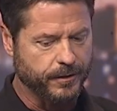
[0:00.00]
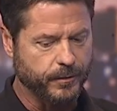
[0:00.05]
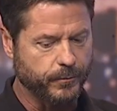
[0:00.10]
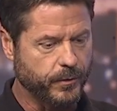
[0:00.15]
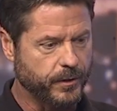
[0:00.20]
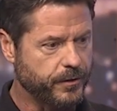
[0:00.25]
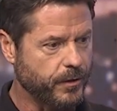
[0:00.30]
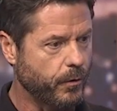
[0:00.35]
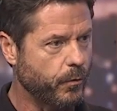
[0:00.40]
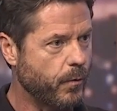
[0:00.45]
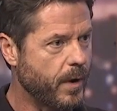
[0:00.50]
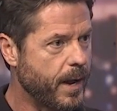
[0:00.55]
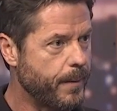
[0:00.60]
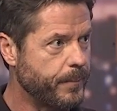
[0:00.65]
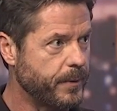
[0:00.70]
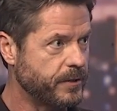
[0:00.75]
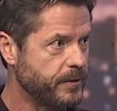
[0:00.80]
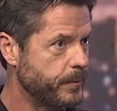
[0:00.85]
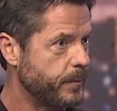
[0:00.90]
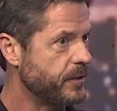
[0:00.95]
only with our
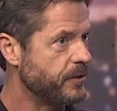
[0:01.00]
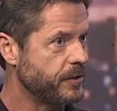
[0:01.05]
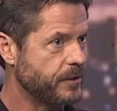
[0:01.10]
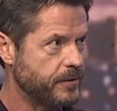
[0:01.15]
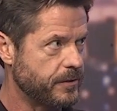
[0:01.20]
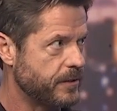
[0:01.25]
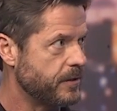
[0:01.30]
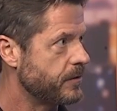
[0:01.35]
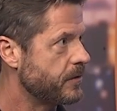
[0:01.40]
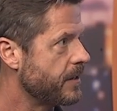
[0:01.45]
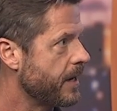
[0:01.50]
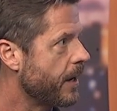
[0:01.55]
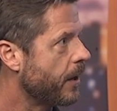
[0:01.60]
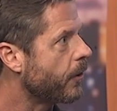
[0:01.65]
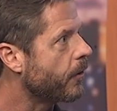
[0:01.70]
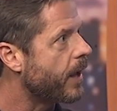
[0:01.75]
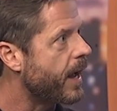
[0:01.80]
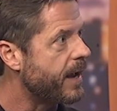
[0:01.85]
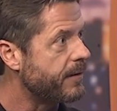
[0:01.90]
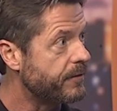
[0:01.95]
weapons, but just to stay
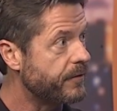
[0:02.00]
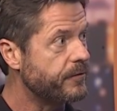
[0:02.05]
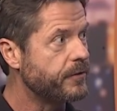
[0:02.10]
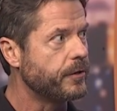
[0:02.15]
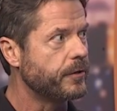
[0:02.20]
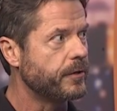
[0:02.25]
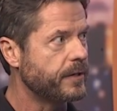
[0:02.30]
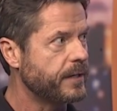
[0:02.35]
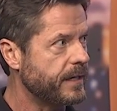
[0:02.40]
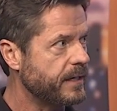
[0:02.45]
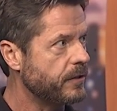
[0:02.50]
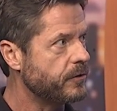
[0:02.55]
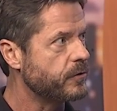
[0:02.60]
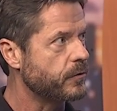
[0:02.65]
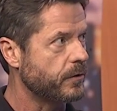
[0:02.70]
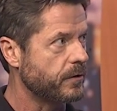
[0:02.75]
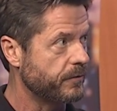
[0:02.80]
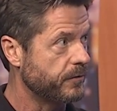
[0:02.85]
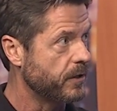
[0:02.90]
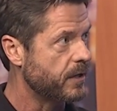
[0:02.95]
alive if you're in any
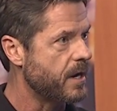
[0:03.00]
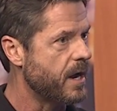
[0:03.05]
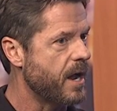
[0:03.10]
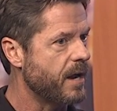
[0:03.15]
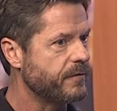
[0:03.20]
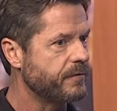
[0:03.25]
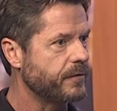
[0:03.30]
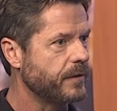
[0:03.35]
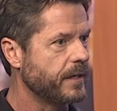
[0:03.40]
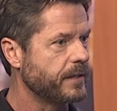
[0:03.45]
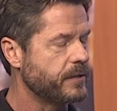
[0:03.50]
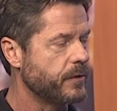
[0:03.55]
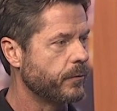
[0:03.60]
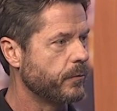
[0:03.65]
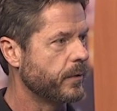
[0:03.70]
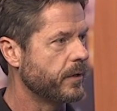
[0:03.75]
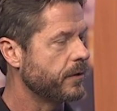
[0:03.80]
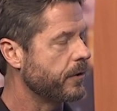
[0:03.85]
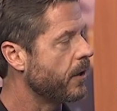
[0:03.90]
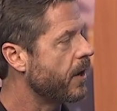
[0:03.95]
sort of a conflict.
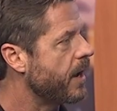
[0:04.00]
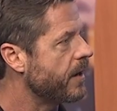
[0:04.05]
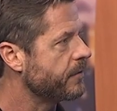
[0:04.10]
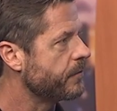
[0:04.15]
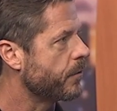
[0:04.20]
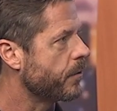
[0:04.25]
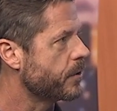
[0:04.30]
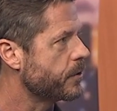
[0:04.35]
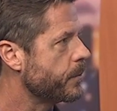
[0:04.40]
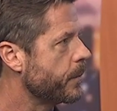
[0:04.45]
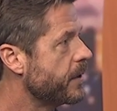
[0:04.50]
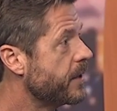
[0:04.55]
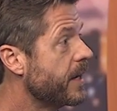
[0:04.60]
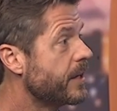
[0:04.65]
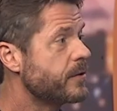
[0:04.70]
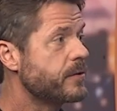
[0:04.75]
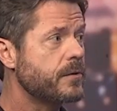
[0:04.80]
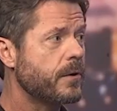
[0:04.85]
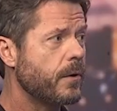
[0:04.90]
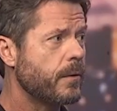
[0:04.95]
And with law enforcement,
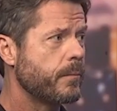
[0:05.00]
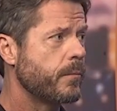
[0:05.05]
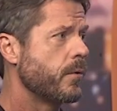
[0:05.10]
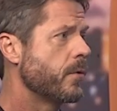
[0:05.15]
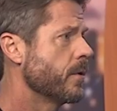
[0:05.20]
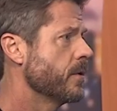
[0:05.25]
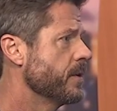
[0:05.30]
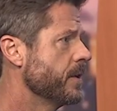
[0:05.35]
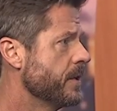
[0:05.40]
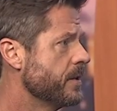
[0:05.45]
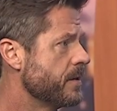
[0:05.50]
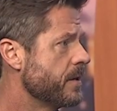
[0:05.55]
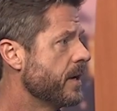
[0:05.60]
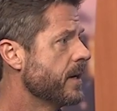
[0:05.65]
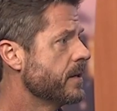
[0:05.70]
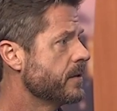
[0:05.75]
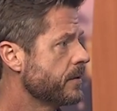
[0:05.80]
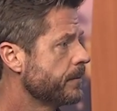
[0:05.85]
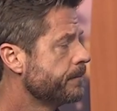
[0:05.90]
that's so important these days.